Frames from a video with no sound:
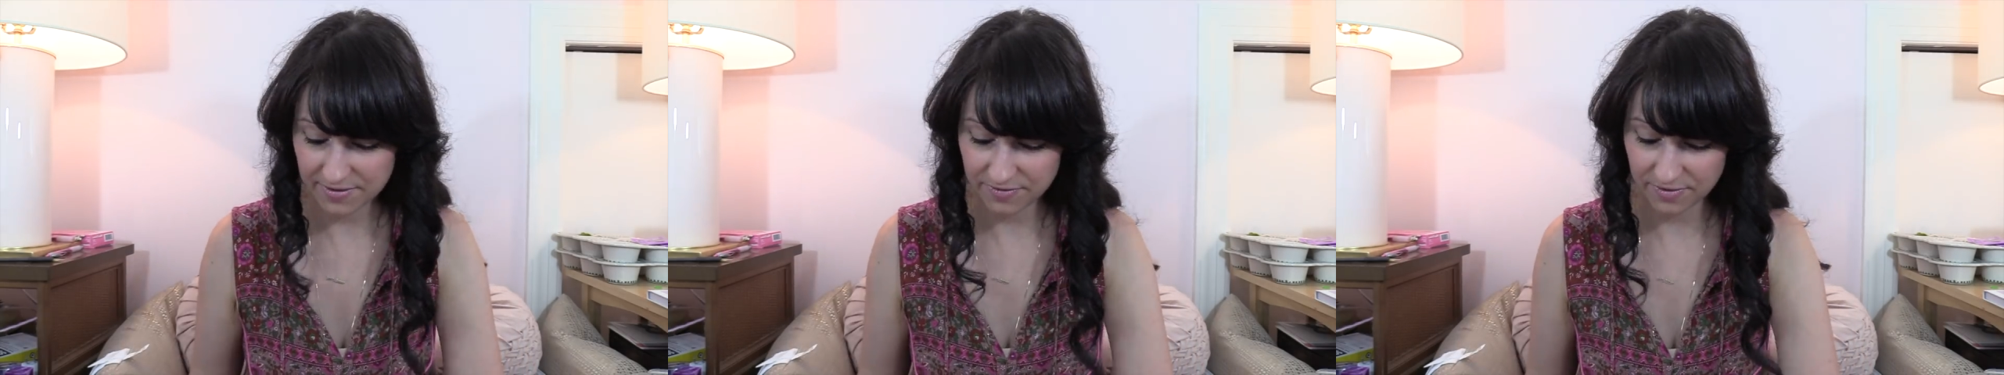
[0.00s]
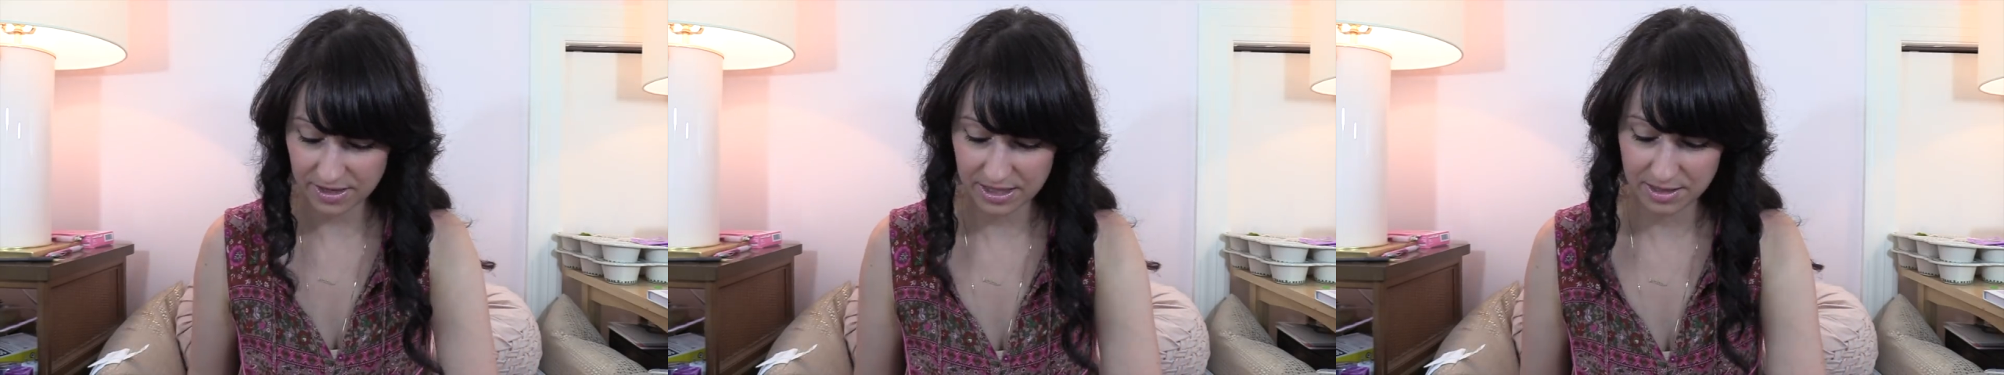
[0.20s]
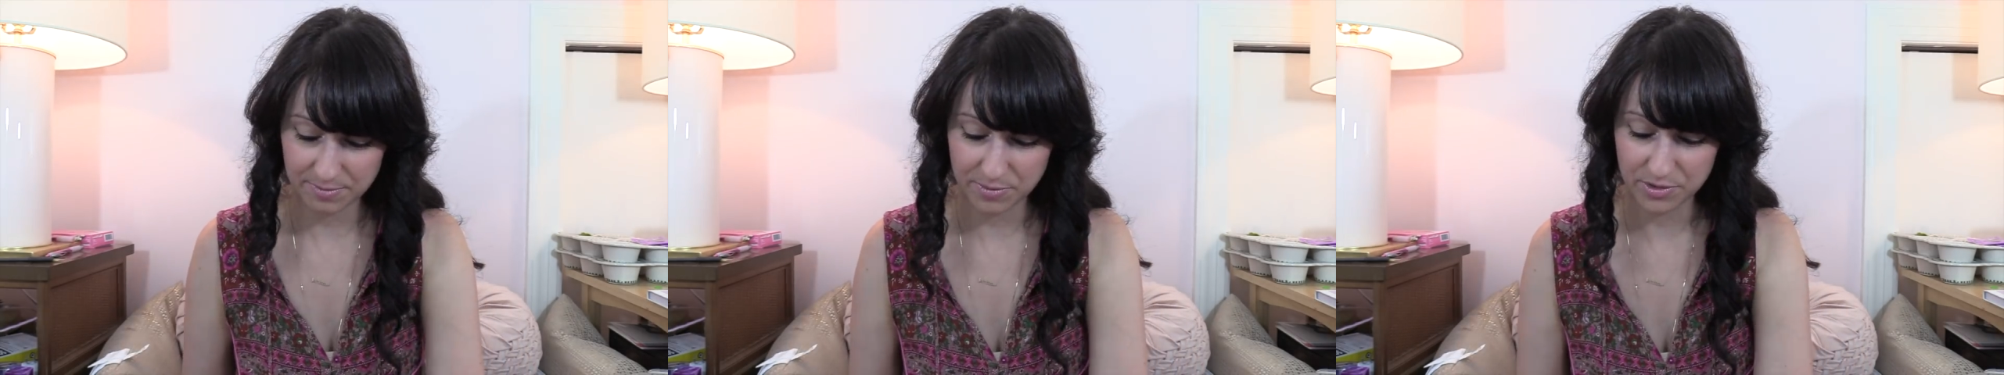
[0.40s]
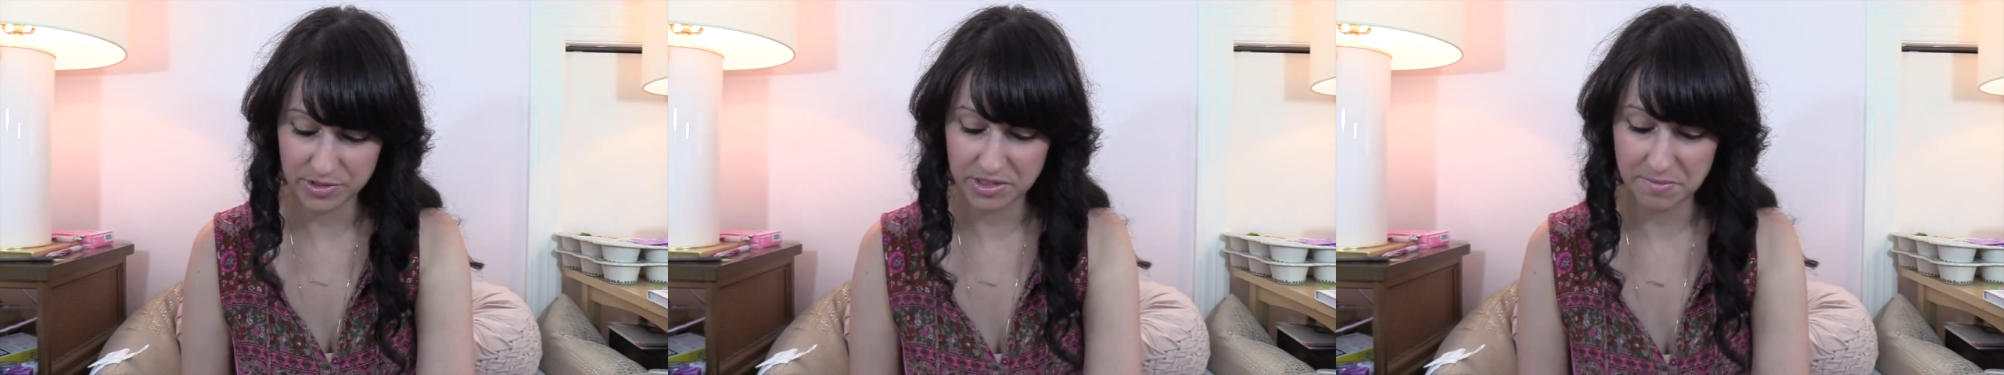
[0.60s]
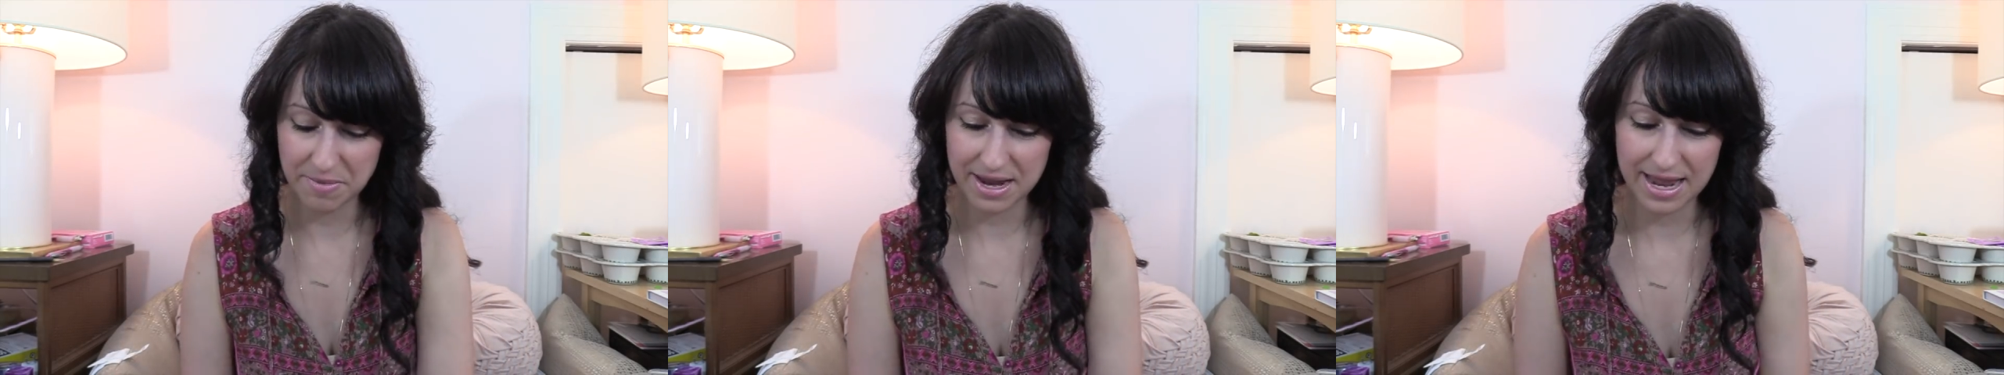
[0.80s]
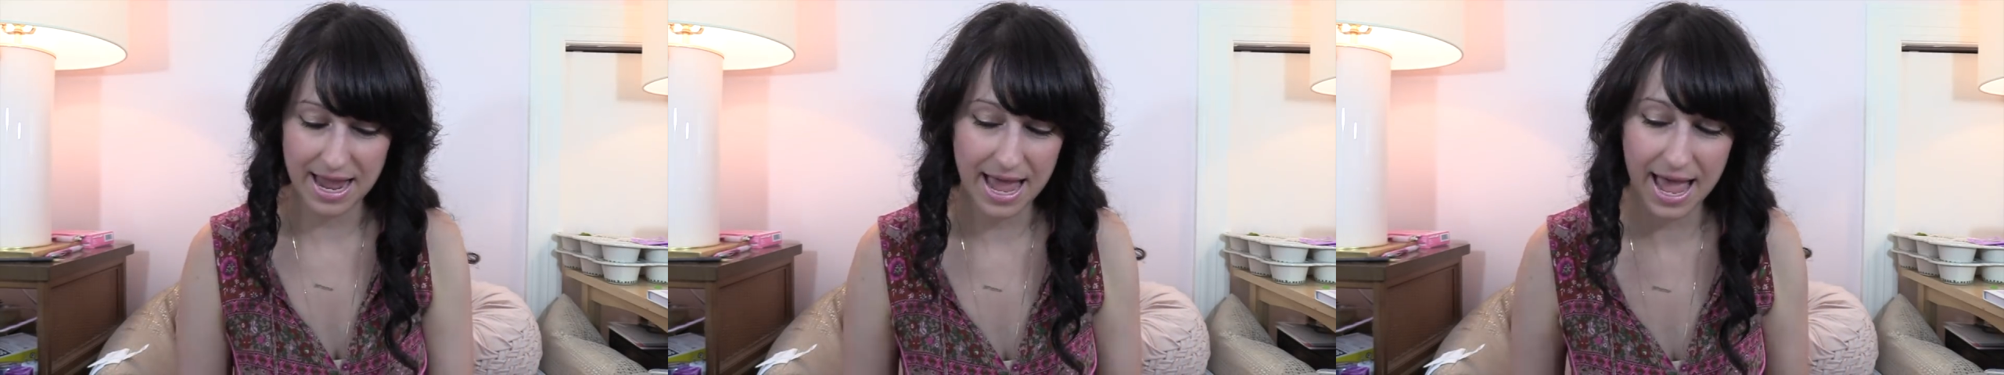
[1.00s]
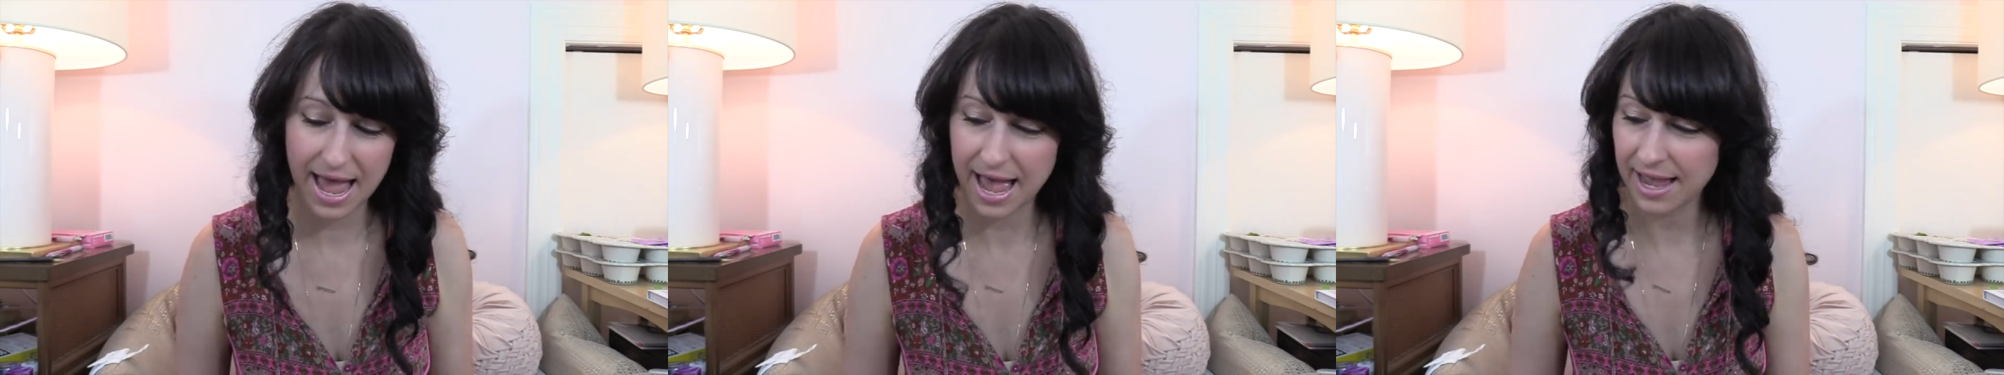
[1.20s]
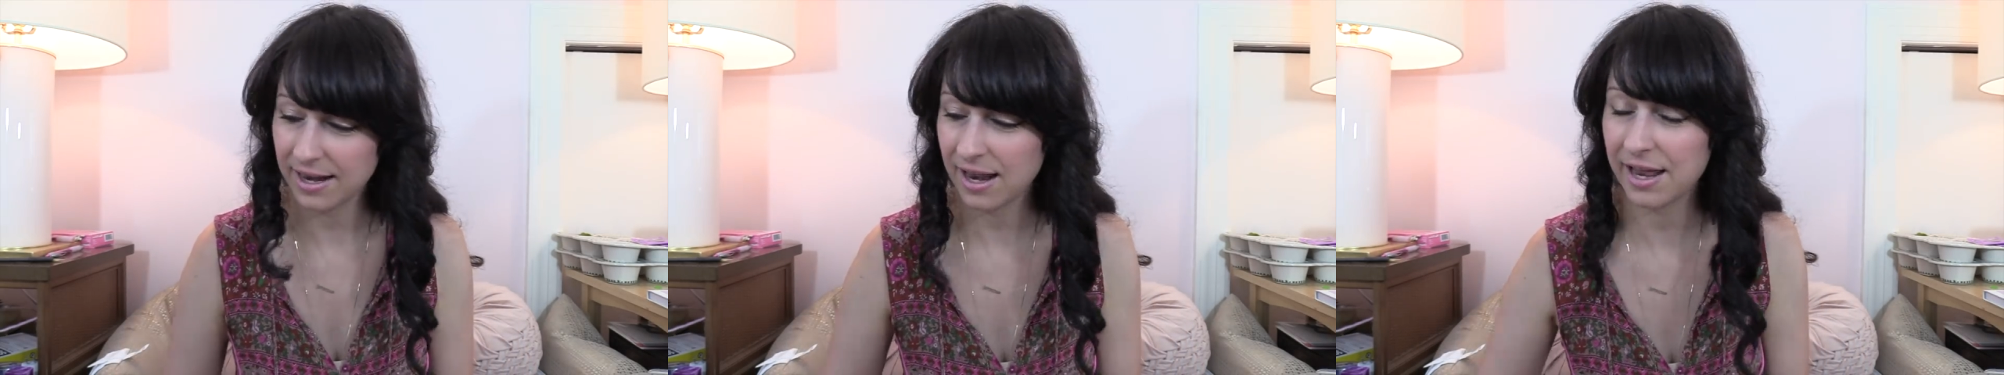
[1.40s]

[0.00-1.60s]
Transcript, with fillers: of in the mood to make a hat.